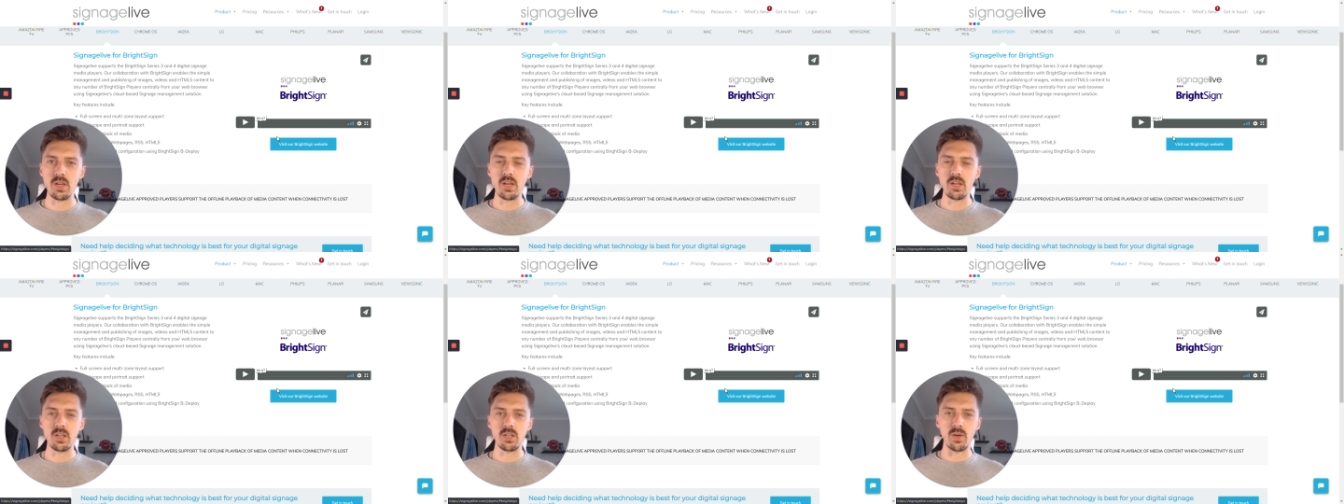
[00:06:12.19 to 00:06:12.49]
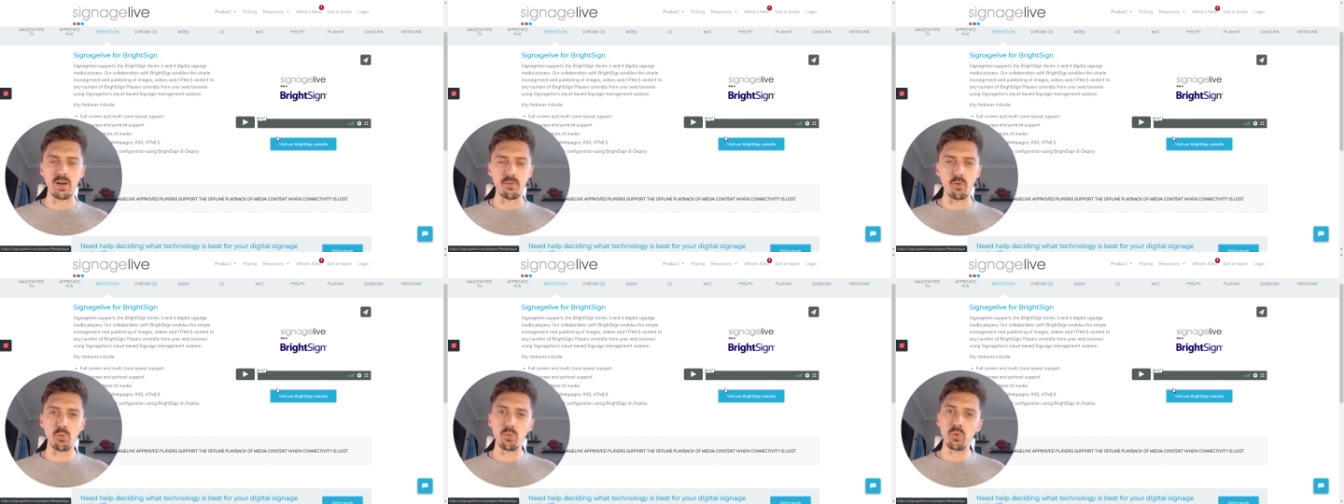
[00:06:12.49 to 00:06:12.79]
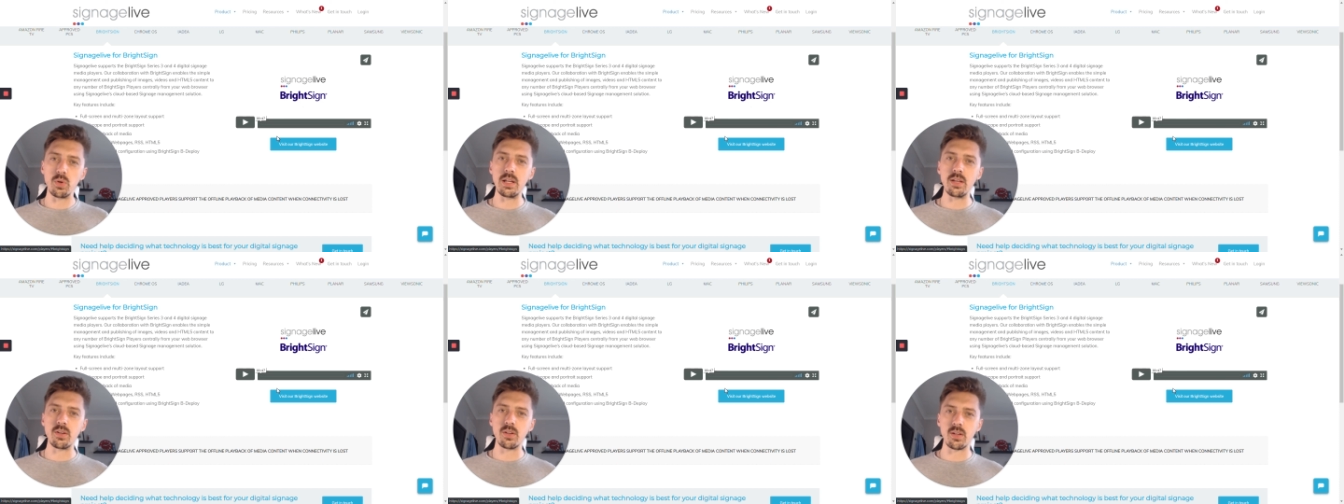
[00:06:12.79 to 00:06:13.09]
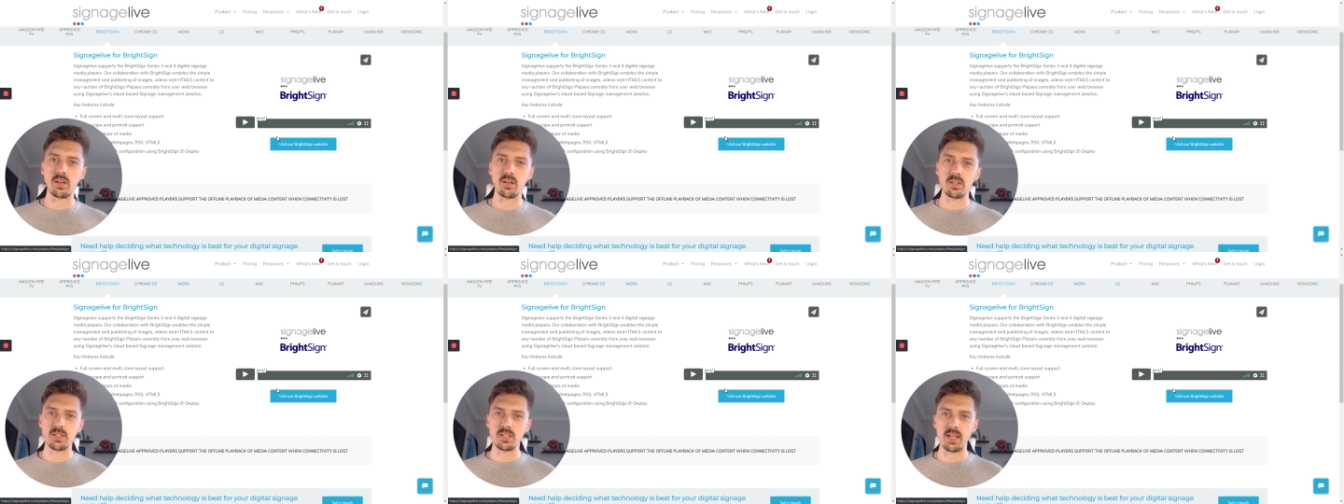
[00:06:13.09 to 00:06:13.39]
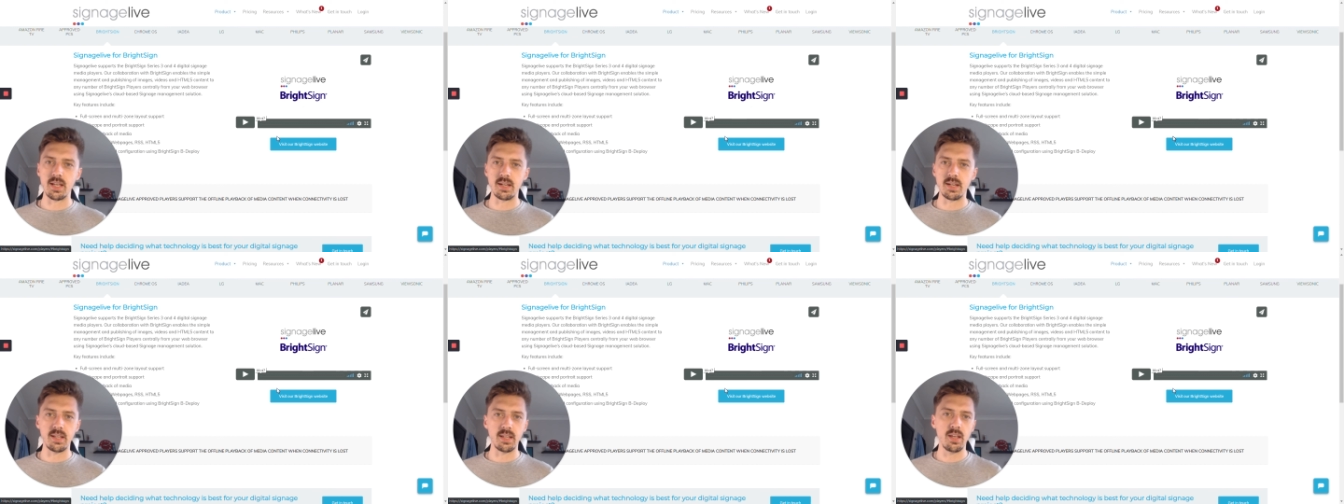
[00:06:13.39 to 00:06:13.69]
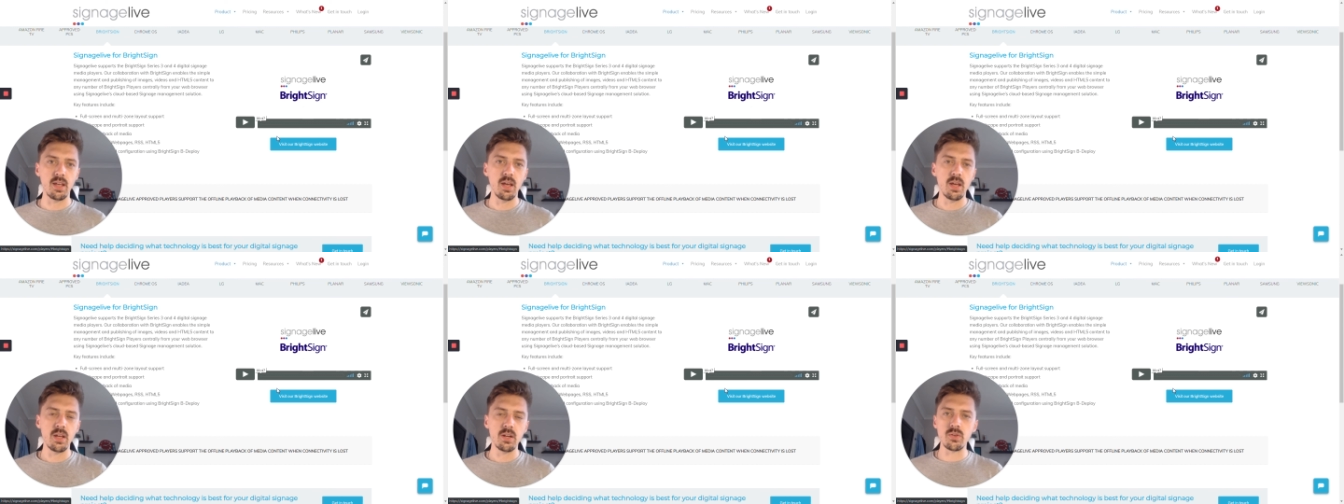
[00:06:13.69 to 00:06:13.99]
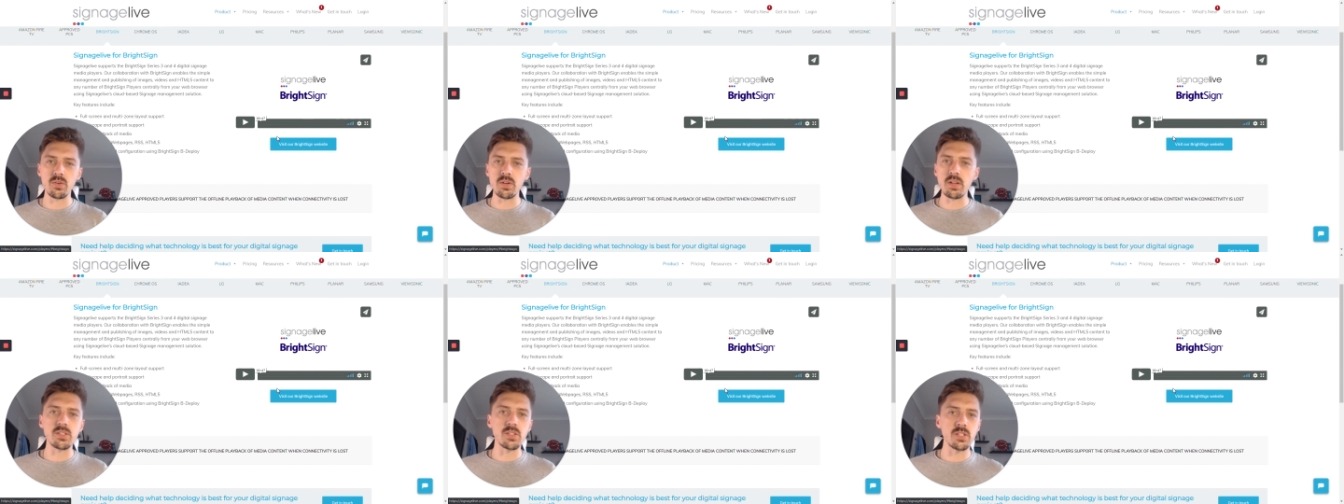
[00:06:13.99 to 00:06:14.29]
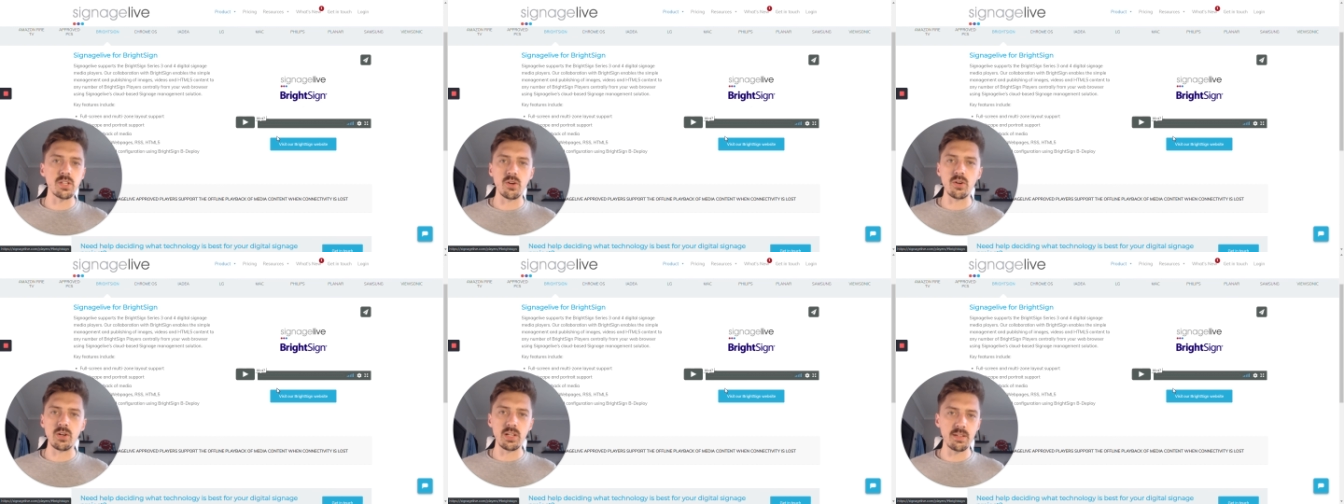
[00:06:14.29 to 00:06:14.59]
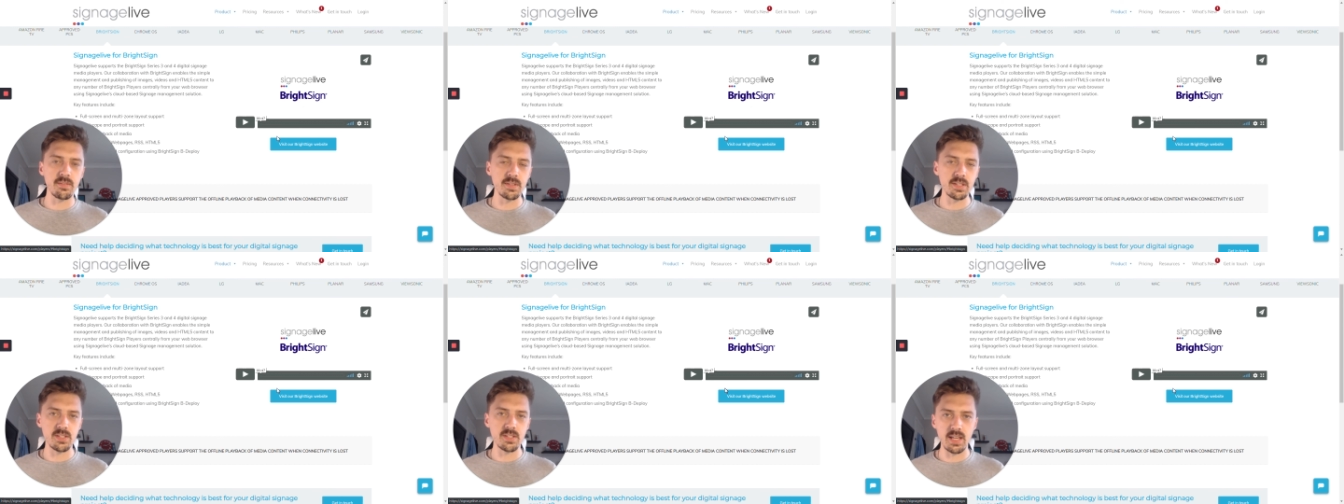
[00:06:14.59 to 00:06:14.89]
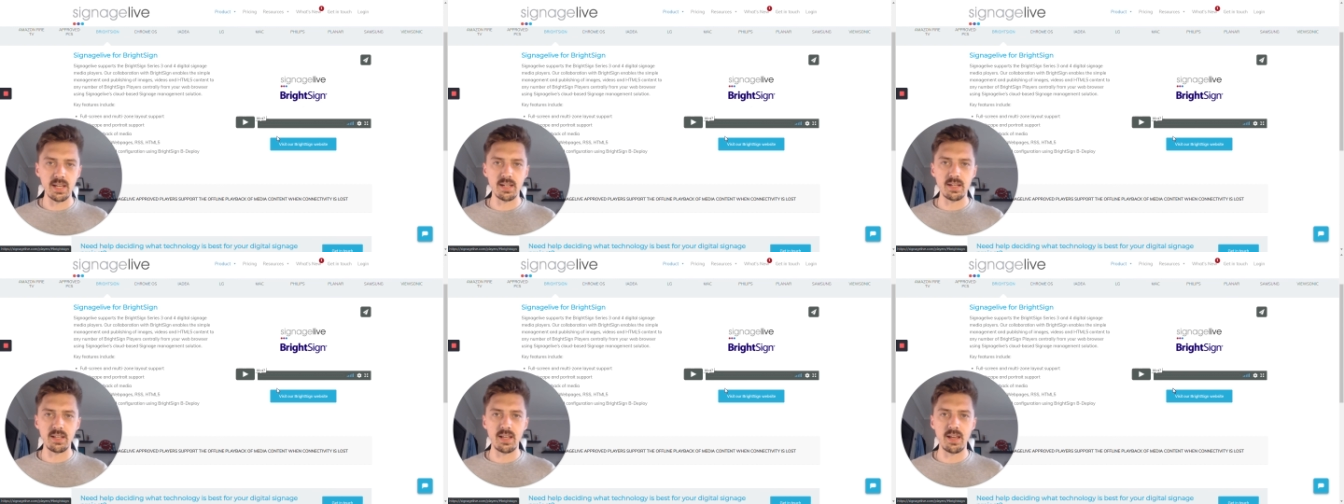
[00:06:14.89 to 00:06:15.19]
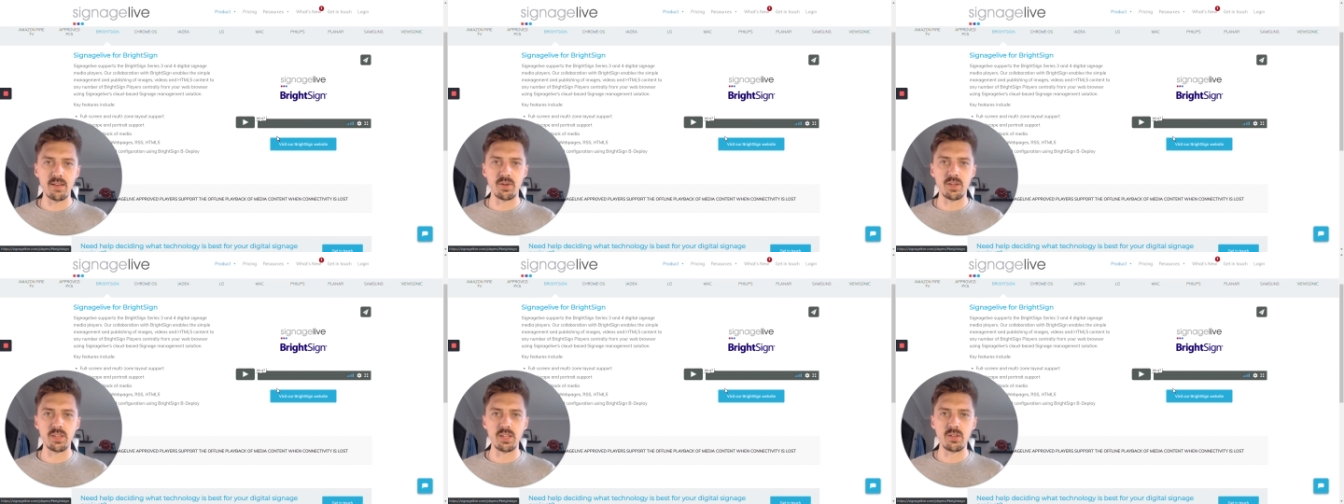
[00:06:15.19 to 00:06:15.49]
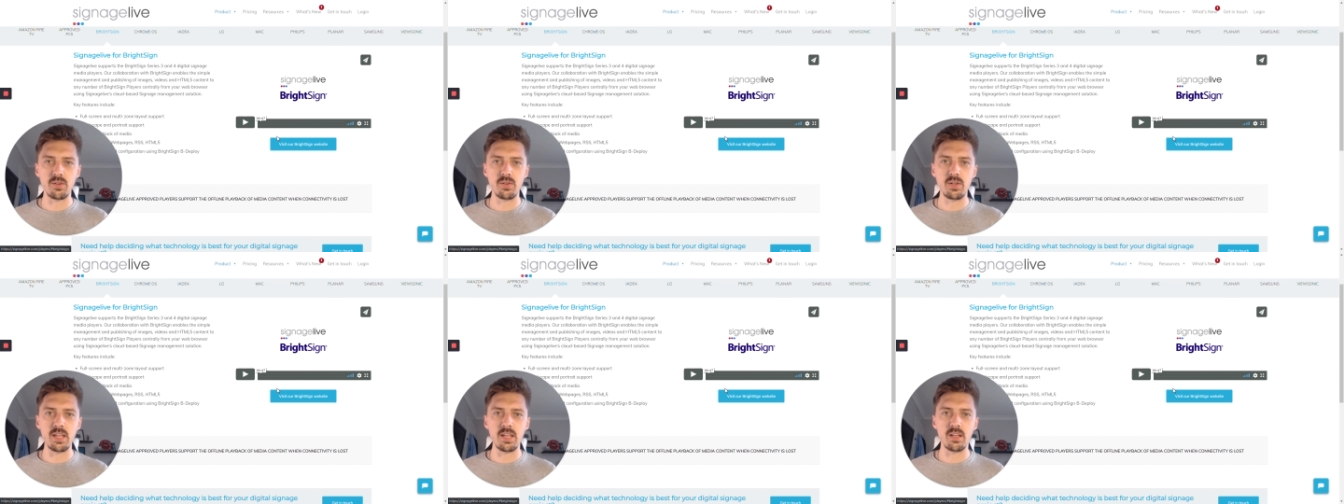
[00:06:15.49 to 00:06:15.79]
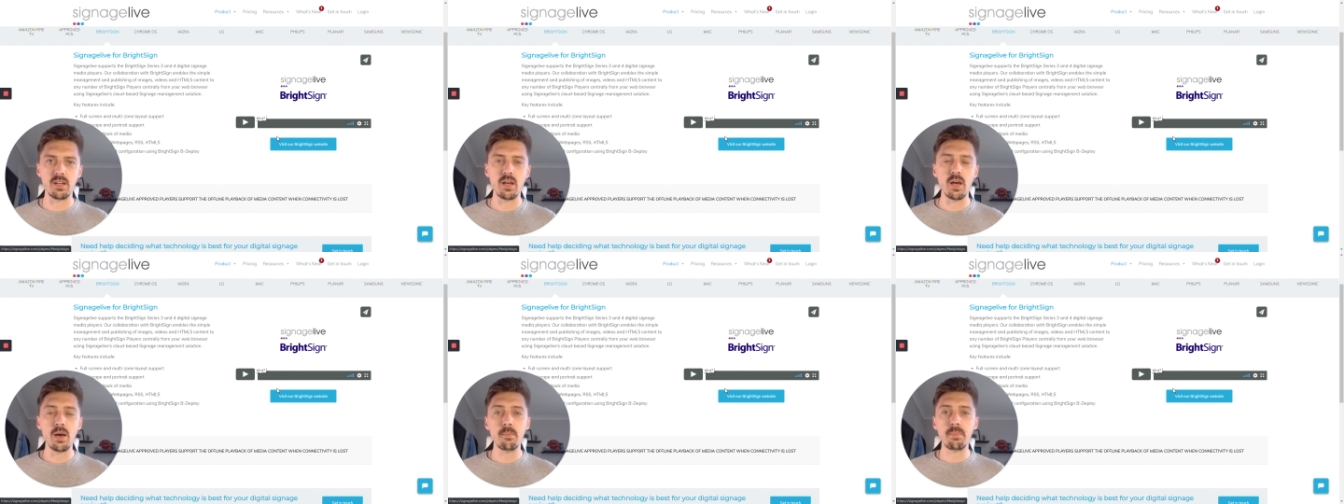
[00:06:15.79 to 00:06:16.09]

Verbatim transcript: you have a really good understanding, not necessarily of exactly everything you need,